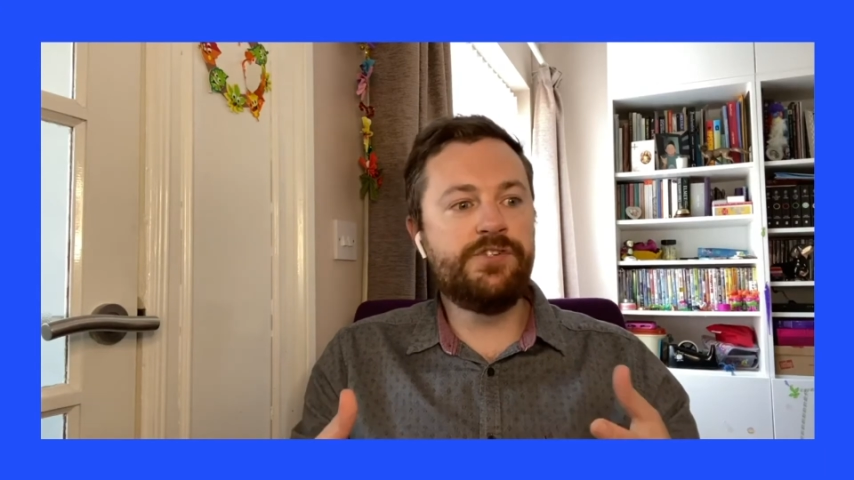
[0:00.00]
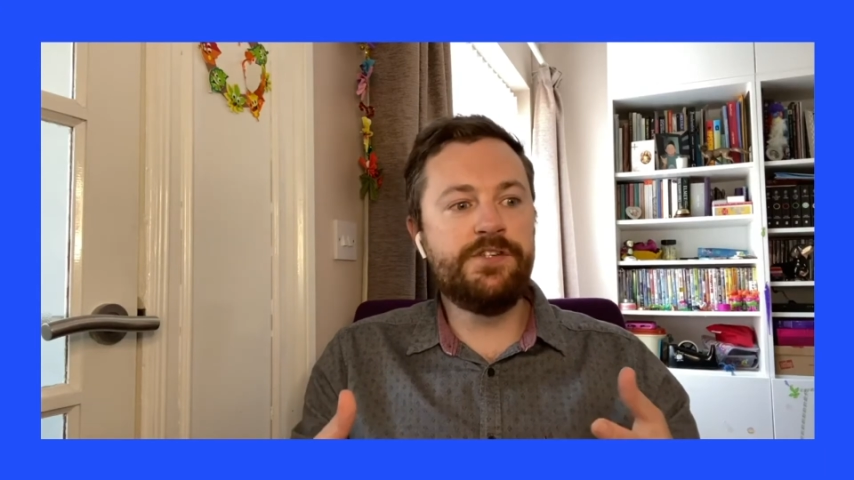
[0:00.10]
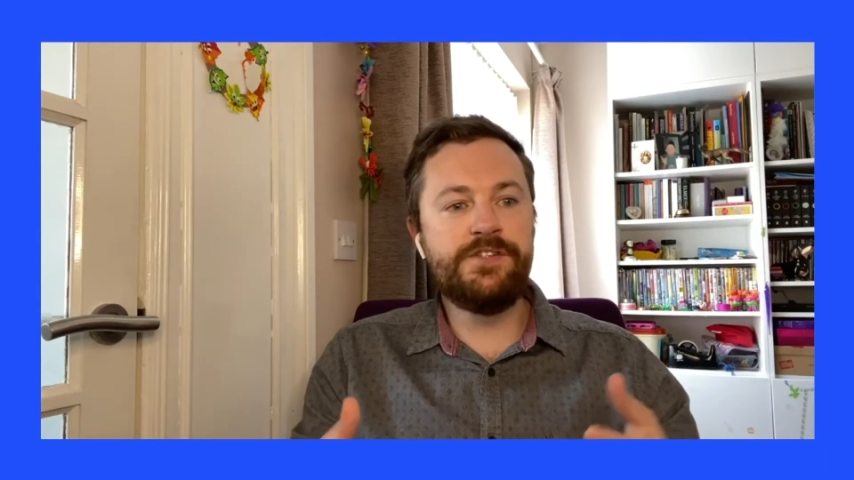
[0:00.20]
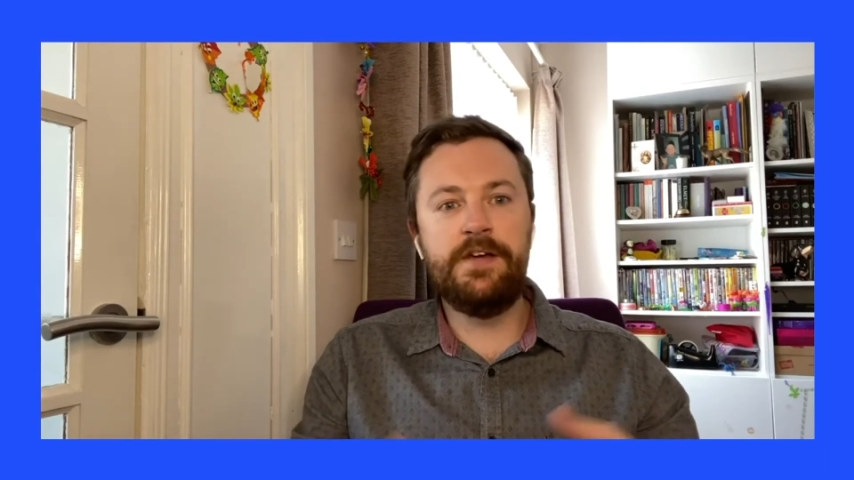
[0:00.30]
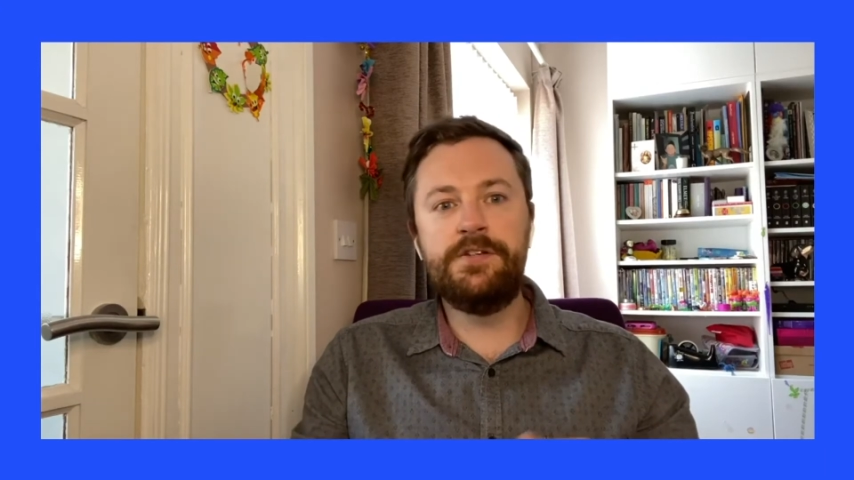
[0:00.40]

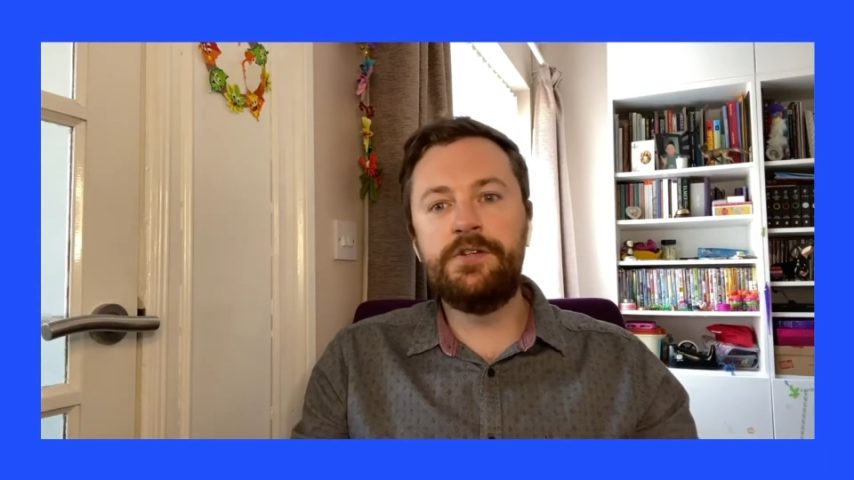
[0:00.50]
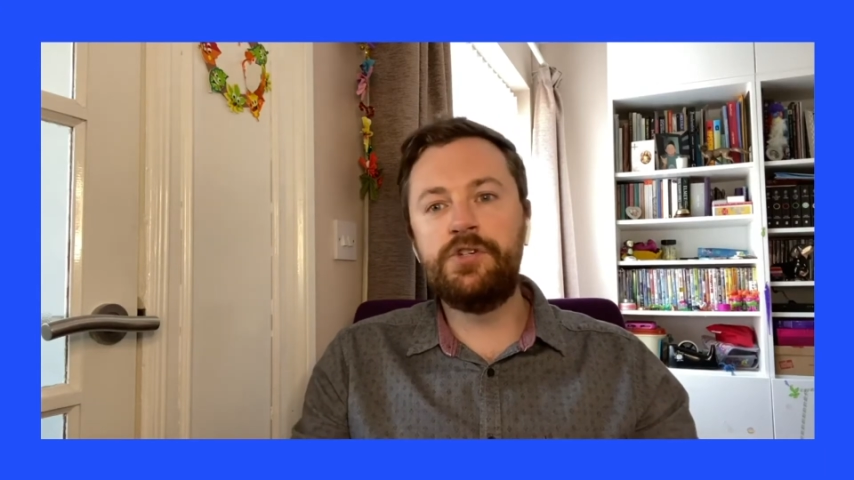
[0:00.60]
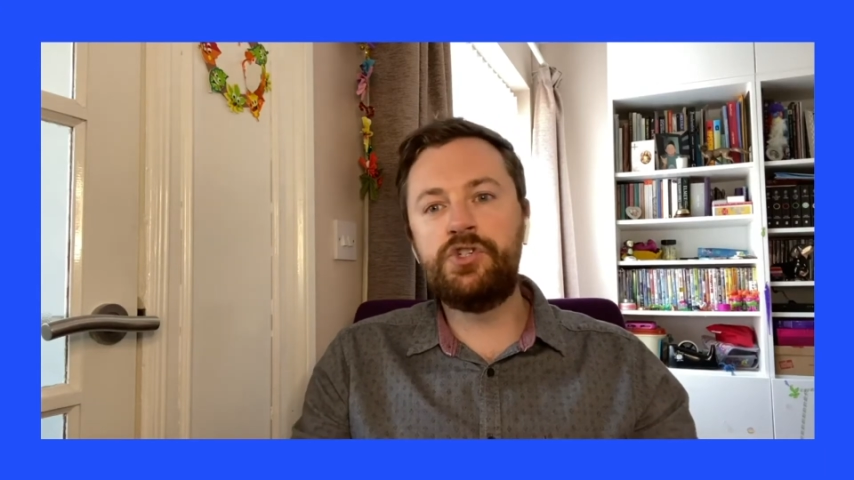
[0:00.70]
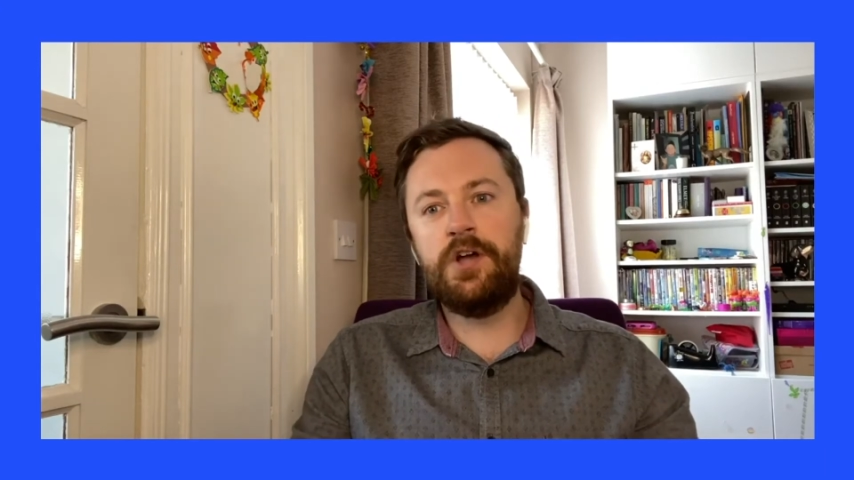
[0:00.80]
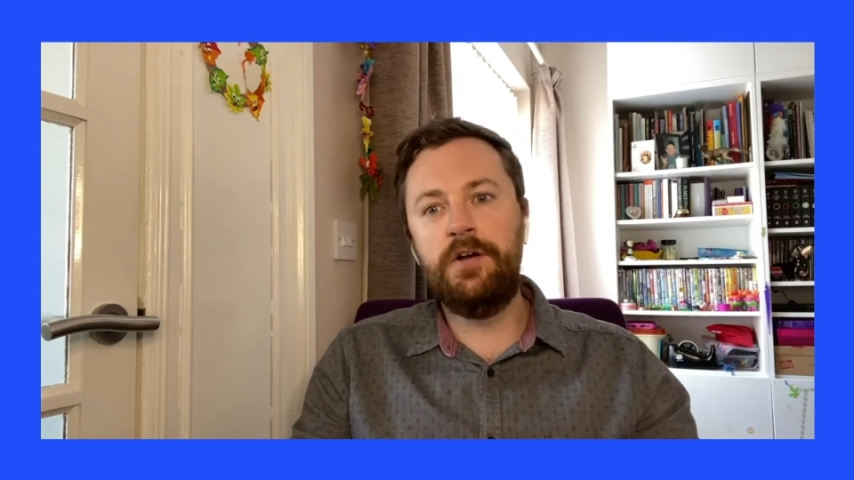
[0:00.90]
this data to
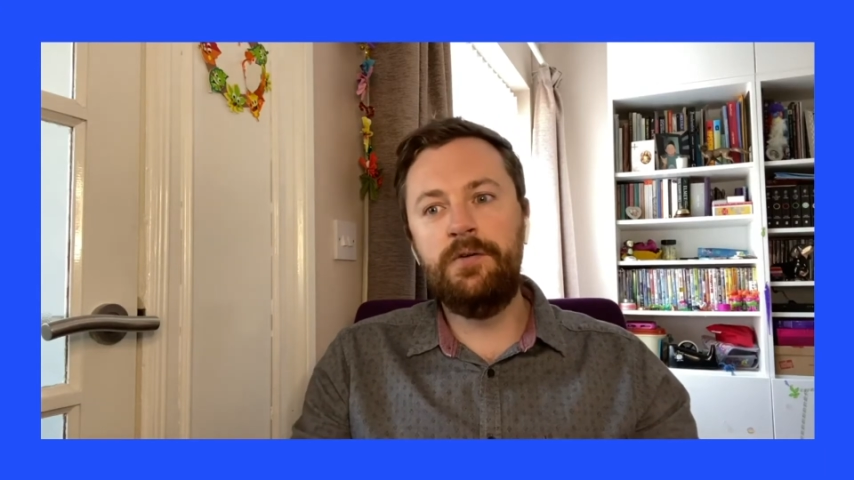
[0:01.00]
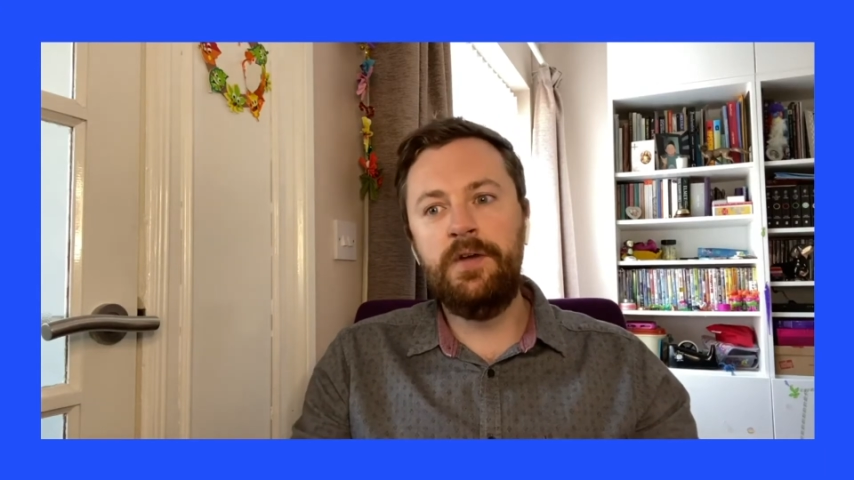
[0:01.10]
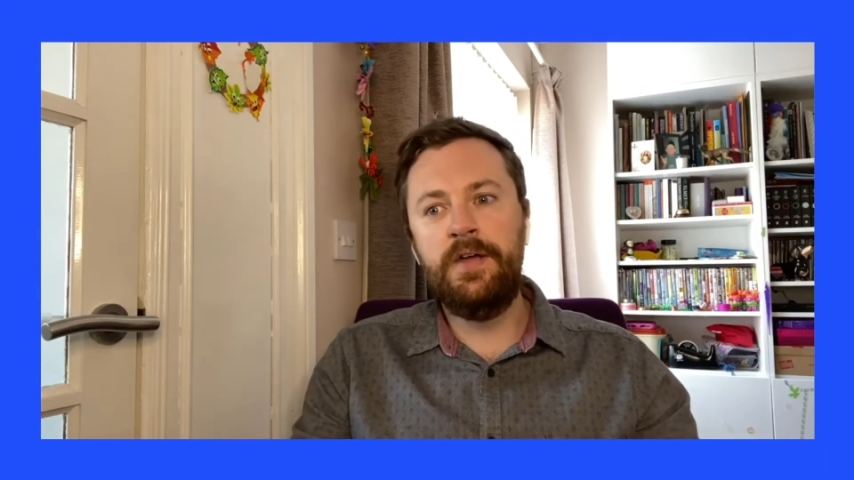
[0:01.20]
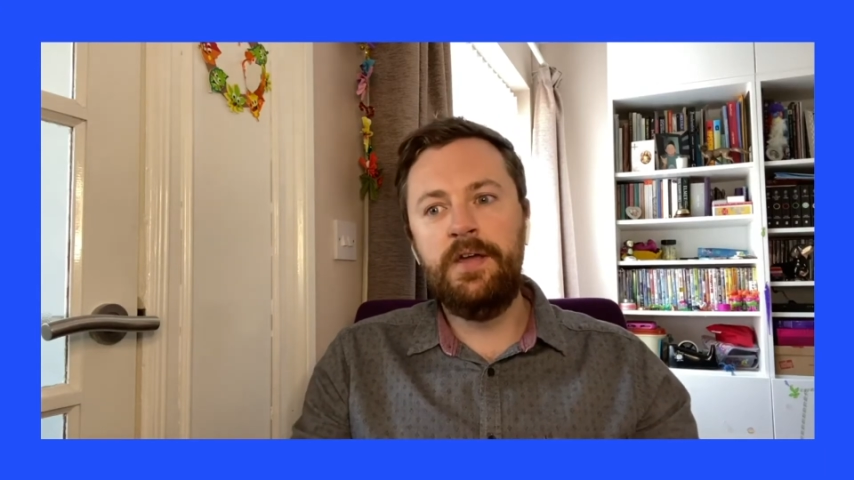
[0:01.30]
show